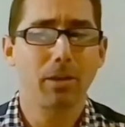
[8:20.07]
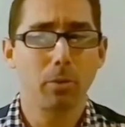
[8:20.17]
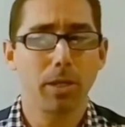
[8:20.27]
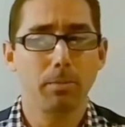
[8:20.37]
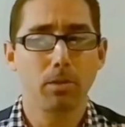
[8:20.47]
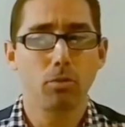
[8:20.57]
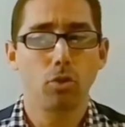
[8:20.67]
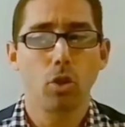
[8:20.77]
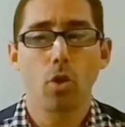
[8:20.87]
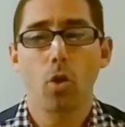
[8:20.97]

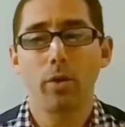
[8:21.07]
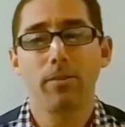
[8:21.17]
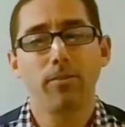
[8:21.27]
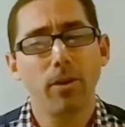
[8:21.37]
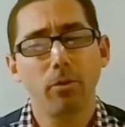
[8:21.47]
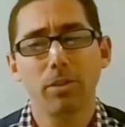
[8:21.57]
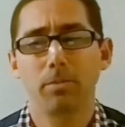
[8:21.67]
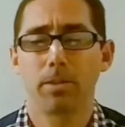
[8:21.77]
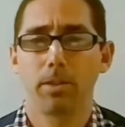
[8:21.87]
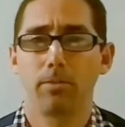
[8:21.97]
agreements on a very
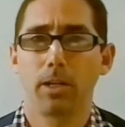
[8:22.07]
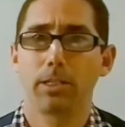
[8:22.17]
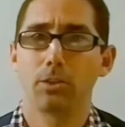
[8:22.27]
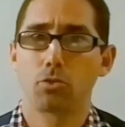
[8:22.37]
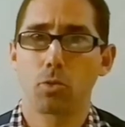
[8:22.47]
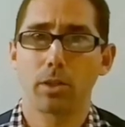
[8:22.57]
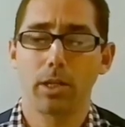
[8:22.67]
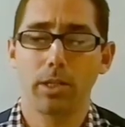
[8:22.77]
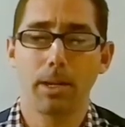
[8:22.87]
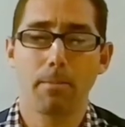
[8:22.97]
specific
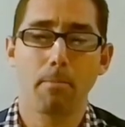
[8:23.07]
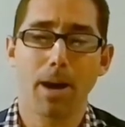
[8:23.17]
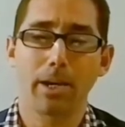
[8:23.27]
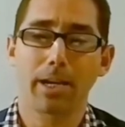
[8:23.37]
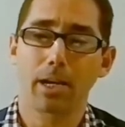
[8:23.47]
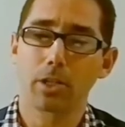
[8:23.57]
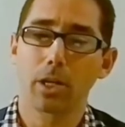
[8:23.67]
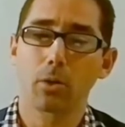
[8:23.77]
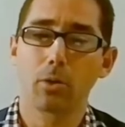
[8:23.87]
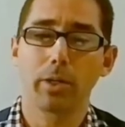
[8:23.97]
strategy by
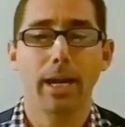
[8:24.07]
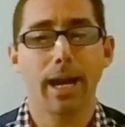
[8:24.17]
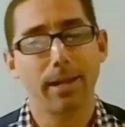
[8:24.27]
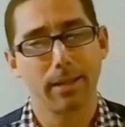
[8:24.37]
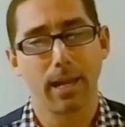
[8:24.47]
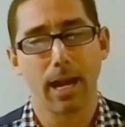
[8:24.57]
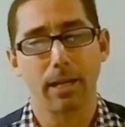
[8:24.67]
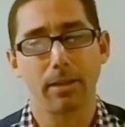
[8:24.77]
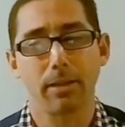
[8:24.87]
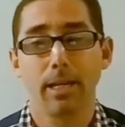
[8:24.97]
category and
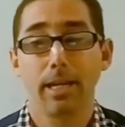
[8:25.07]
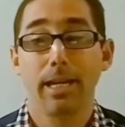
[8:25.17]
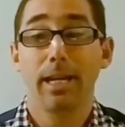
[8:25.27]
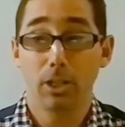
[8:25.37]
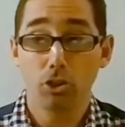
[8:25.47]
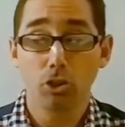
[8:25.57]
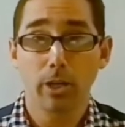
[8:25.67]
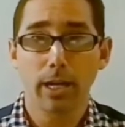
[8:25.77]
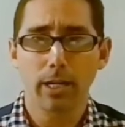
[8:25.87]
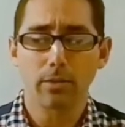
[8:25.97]
client. In
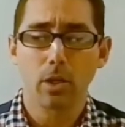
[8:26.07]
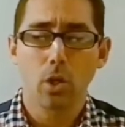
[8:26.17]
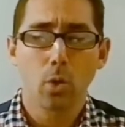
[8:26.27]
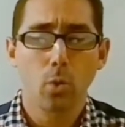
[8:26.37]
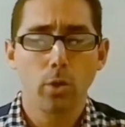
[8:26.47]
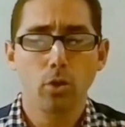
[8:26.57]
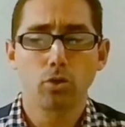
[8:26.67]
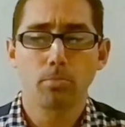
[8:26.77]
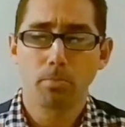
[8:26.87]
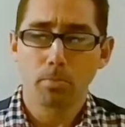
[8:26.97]
each case, we
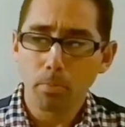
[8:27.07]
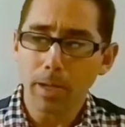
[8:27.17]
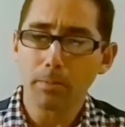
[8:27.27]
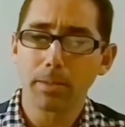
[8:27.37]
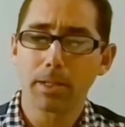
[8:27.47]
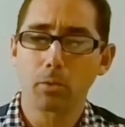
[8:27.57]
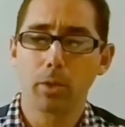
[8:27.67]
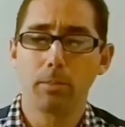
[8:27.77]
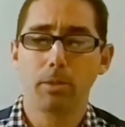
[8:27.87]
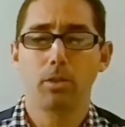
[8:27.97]
use payment
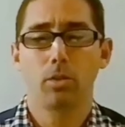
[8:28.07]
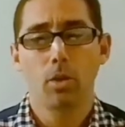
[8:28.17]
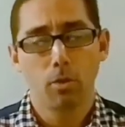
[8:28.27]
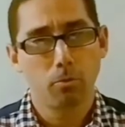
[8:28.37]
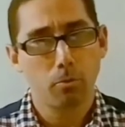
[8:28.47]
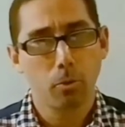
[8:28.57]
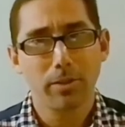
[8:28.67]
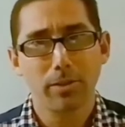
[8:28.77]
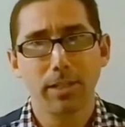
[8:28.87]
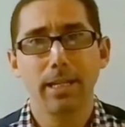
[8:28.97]
agreement,
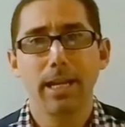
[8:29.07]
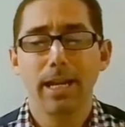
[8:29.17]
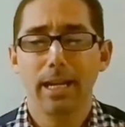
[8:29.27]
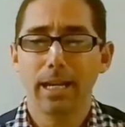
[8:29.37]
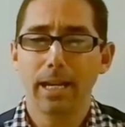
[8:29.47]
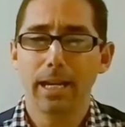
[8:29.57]
freezing